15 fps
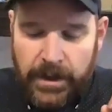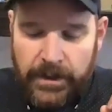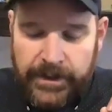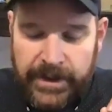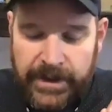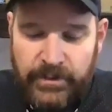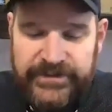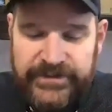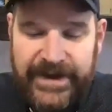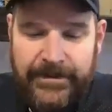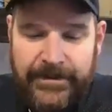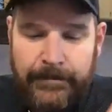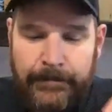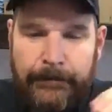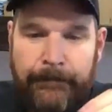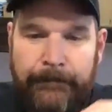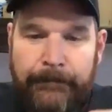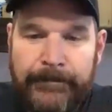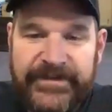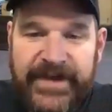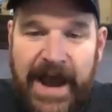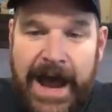it was a
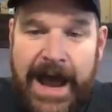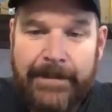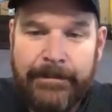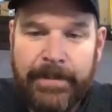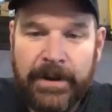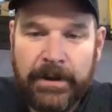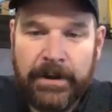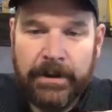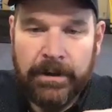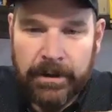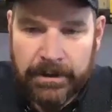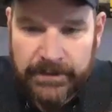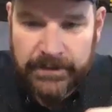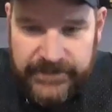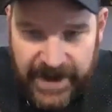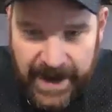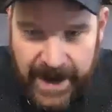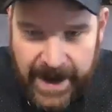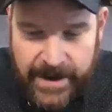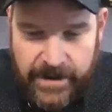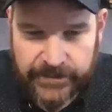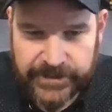
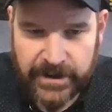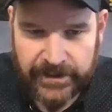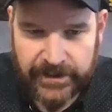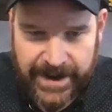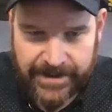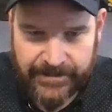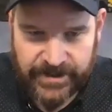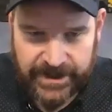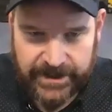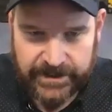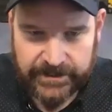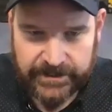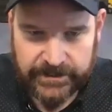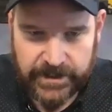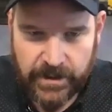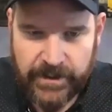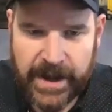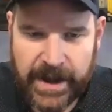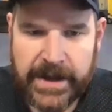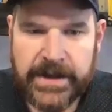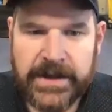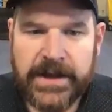top-down calamity,
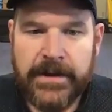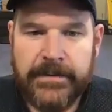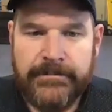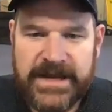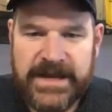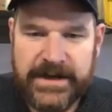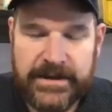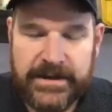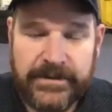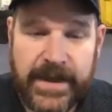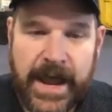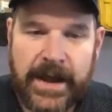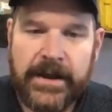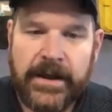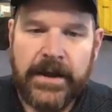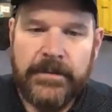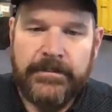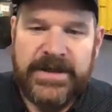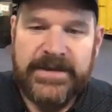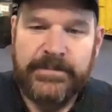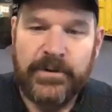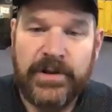okay? Meaning that
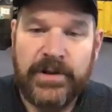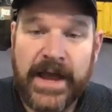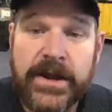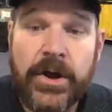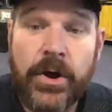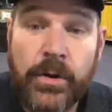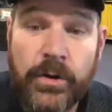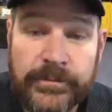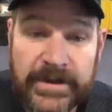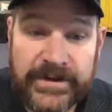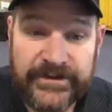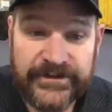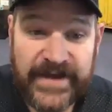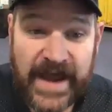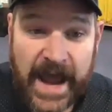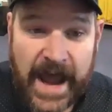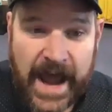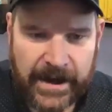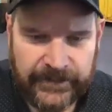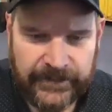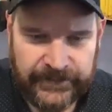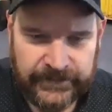people like Goldman
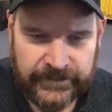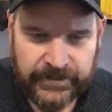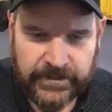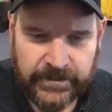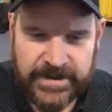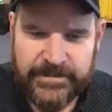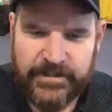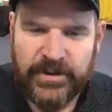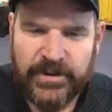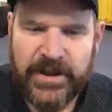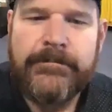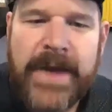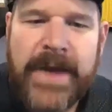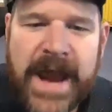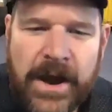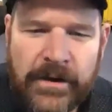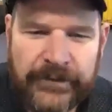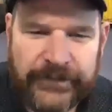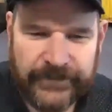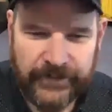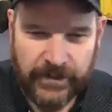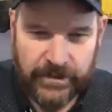Sachs, people like Bear
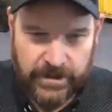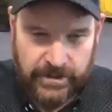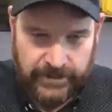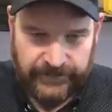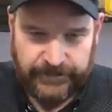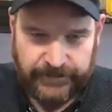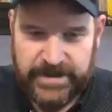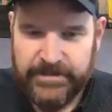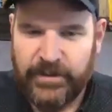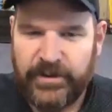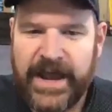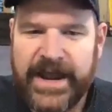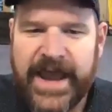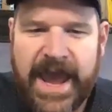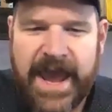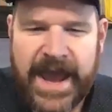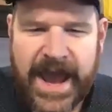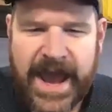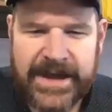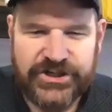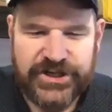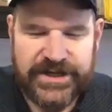Stearns, people like
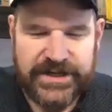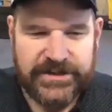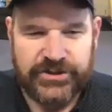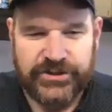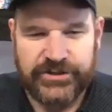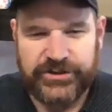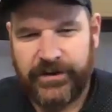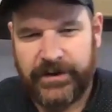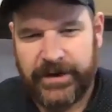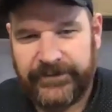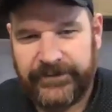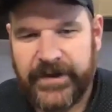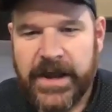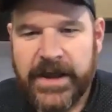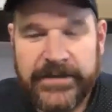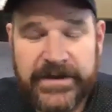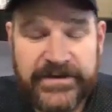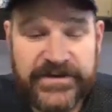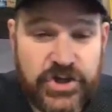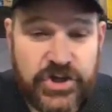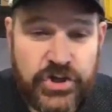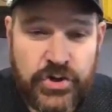AIG Insurance, these
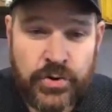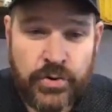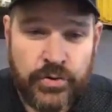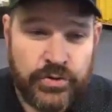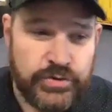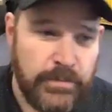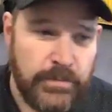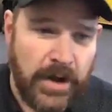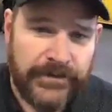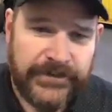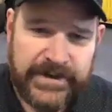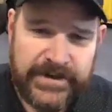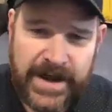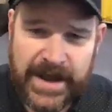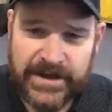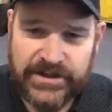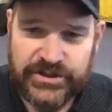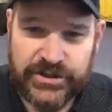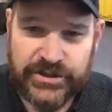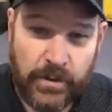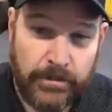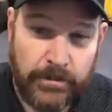huge
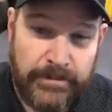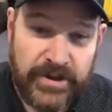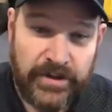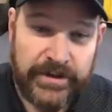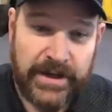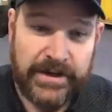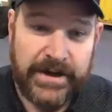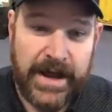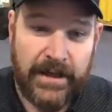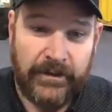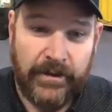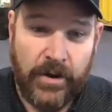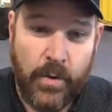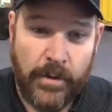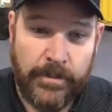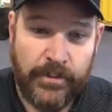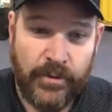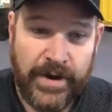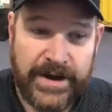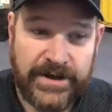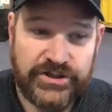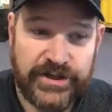multinational billion-dollar
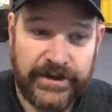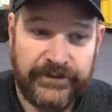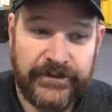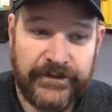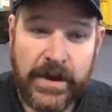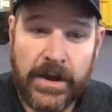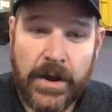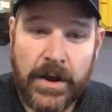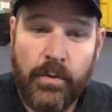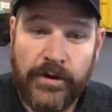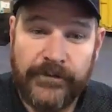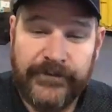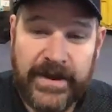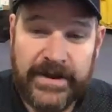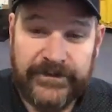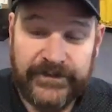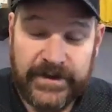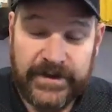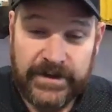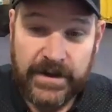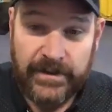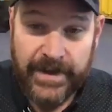corporations were
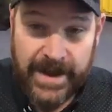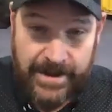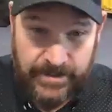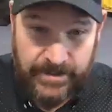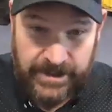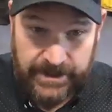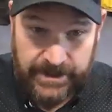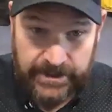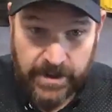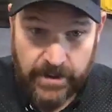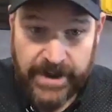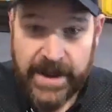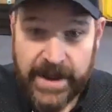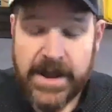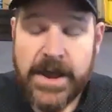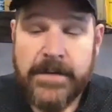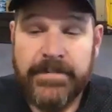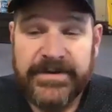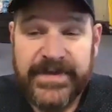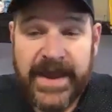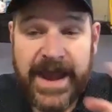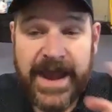facing calamity, okay?
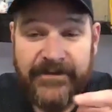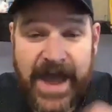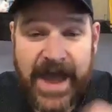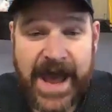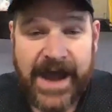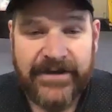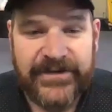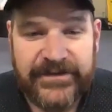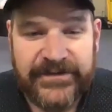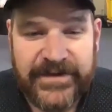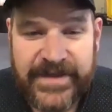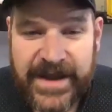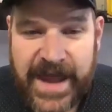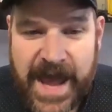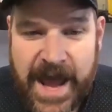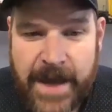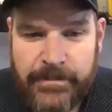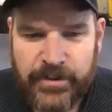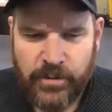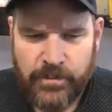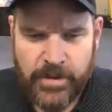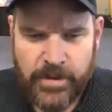But they have access to the
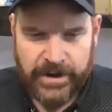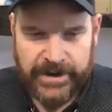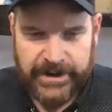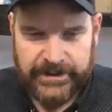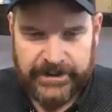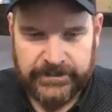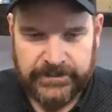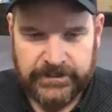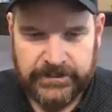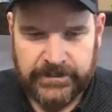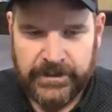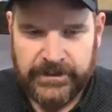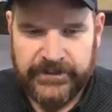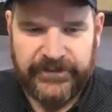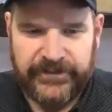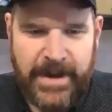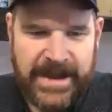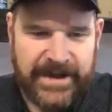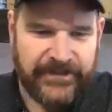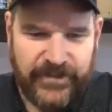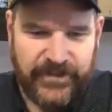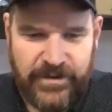capital market. Does
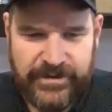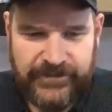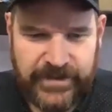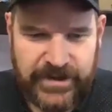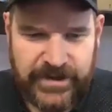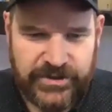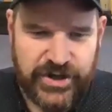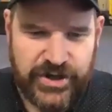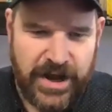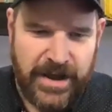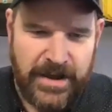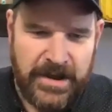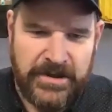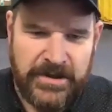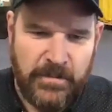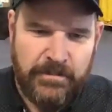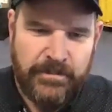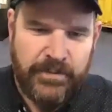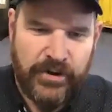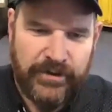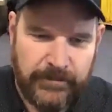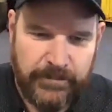Mike Cernovich,
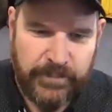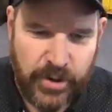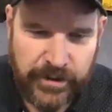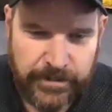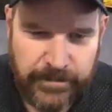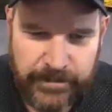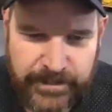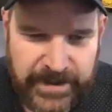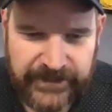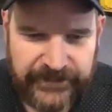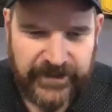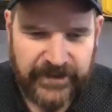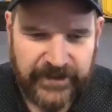book business,